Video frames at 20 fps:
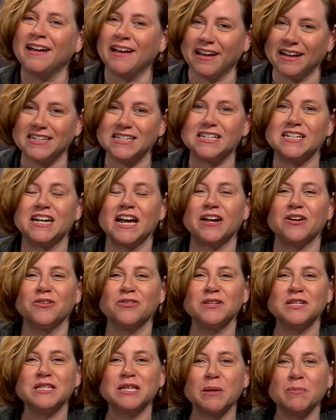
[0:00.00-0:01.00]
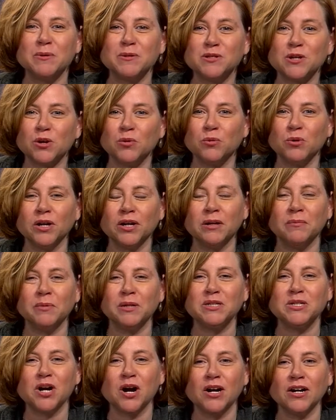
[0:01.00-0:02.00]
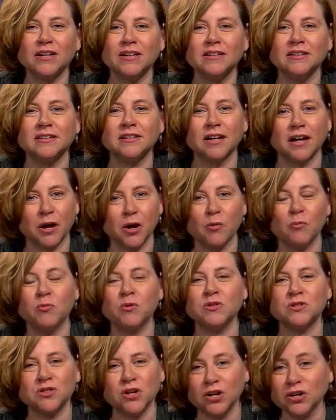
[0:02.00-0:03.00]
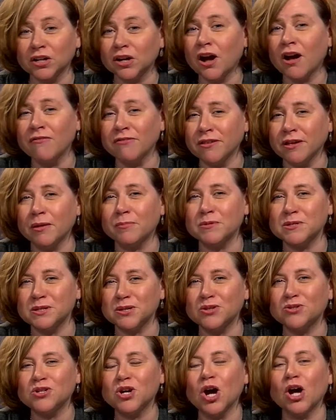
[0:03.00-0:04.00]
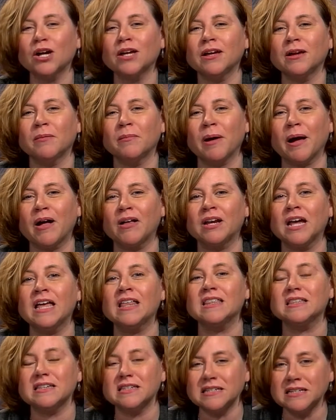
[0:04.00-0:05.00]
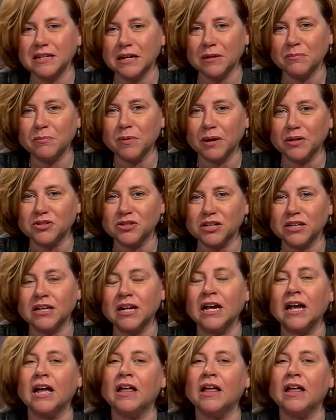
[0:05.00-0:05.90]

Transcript: And today on this episode, we're going to be starting off the episode talking about the state budget